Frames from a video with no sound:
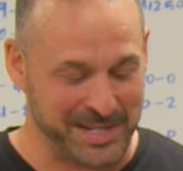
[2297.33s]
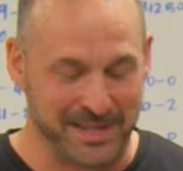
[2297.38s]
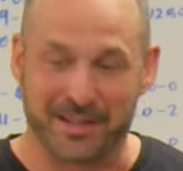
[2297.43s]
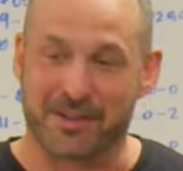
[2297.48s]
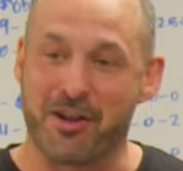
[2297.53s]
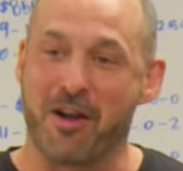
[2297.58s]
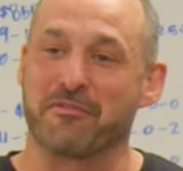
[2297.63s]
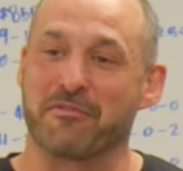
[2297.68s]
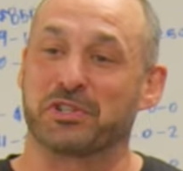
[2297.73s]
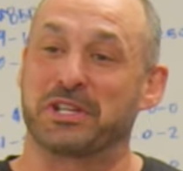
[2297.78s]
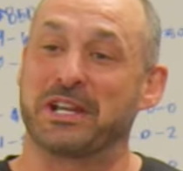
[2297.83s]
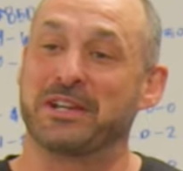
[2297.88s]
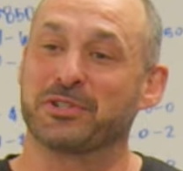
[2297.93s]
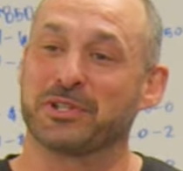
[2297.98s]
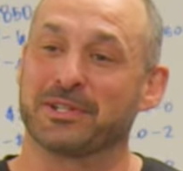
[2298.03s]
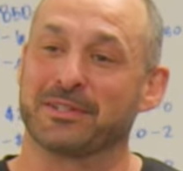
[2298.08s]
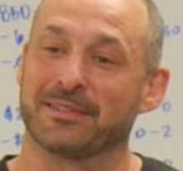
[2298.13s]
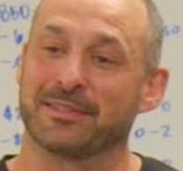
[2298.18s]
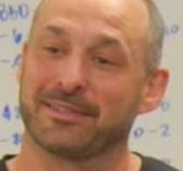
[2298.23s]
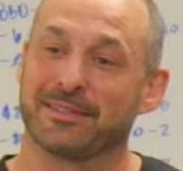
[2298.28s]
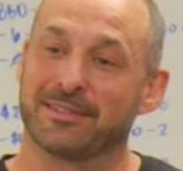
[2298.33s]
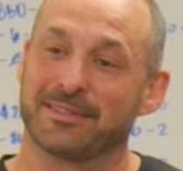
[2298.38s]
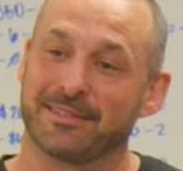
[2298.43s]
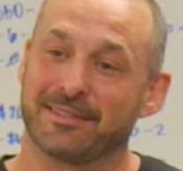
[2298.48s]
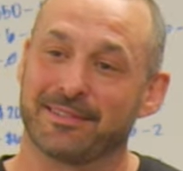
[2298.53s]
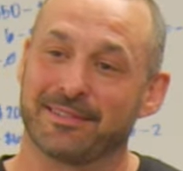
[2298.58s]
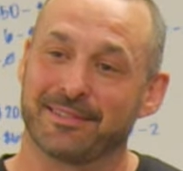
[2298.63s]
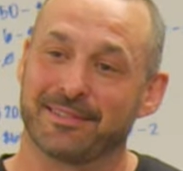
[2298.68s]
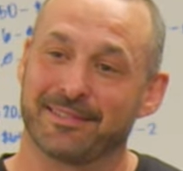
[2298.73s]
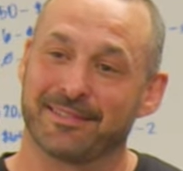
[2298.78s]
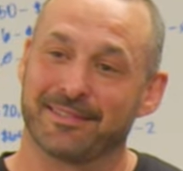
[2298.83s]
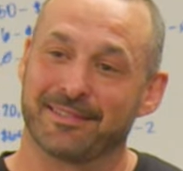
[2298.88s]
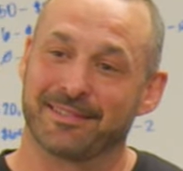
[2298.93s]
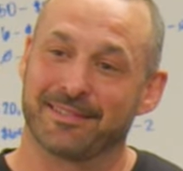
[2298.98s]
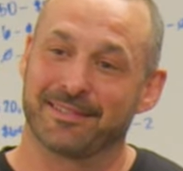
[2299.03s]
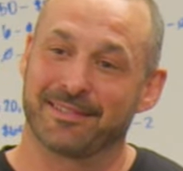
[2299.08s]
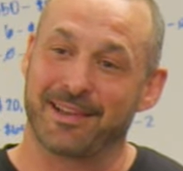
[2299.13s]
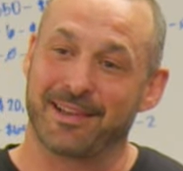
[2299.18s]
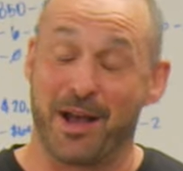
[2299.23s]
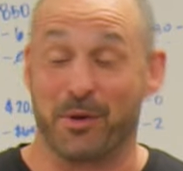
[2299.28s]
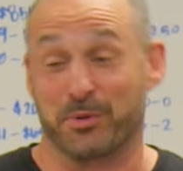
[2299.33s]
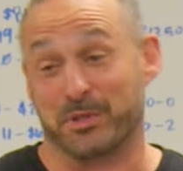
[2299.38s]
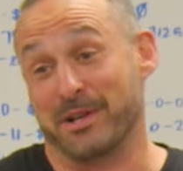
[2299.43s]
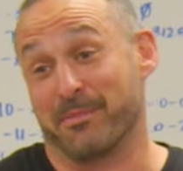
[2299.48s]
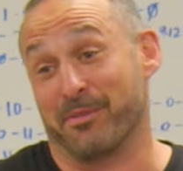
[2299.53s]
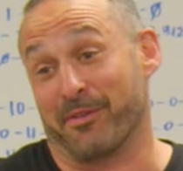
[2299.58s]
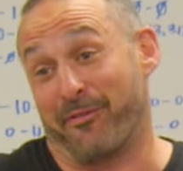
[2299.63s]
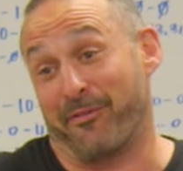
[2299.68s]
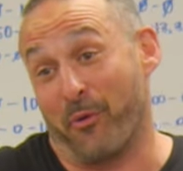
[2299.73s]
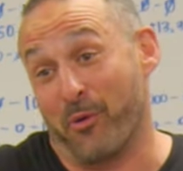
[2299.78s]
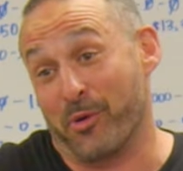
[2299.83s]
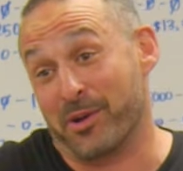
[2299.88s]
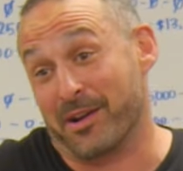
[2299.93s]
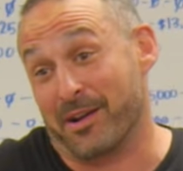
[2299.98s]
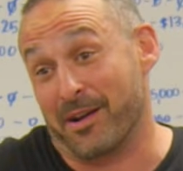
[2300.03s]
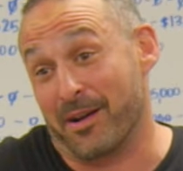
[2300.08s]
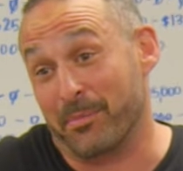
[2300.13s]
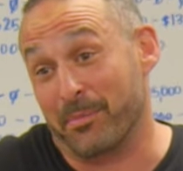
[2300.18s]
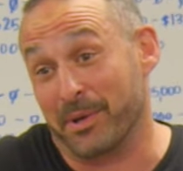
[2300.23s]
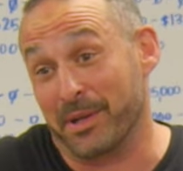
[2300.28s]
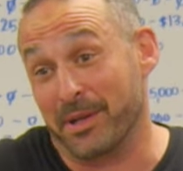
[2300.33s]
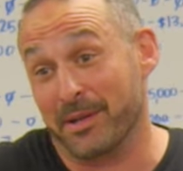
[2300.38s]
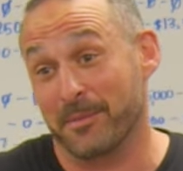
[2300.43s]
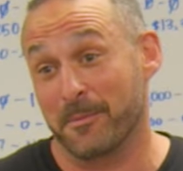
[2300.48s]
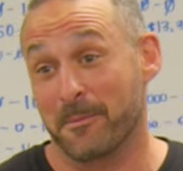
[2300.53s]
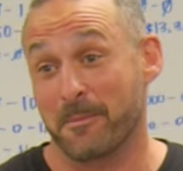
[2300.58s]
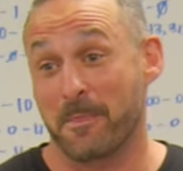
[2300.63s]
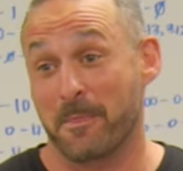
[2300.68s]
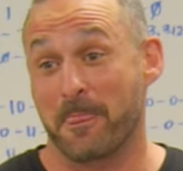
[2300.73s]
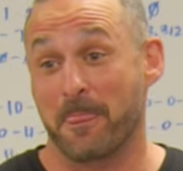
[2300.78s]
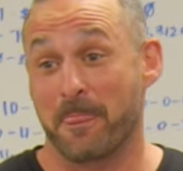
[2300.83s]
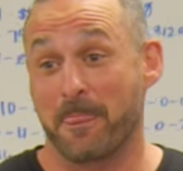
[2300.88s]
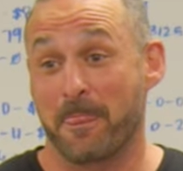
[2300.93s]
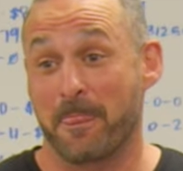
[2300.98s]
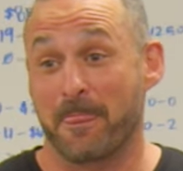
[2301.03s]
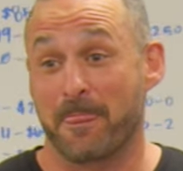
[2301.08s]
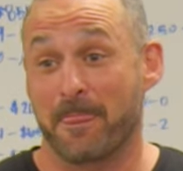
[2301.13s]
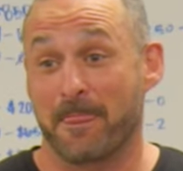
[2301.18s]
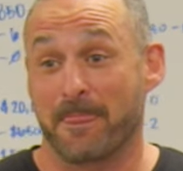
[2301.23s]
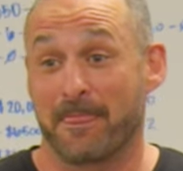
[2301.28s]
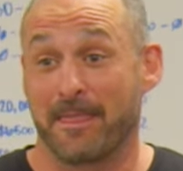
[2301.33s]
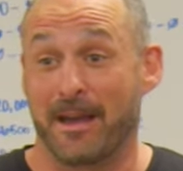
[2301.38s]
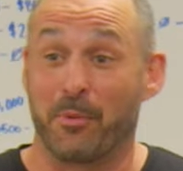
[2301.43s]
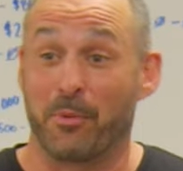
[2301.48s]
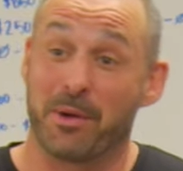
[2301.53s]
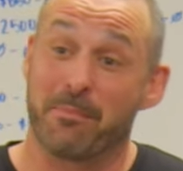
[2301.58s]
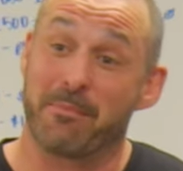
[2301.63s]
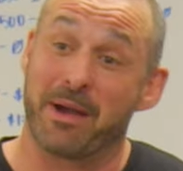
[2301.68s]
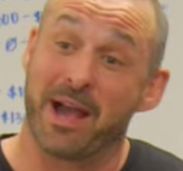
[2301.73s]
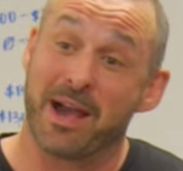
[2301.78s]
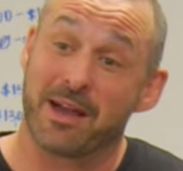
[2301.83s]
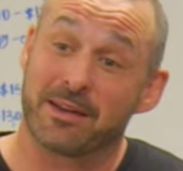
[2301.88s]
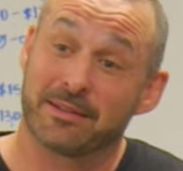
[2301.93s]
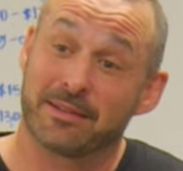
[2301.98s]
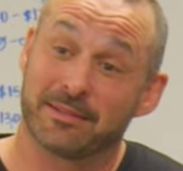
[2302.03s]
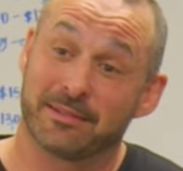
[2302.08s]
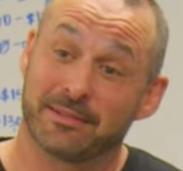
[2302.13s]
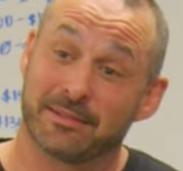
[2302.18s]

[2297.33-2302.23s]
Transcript: in the conversation. I was number four in the company. That wasn't bad.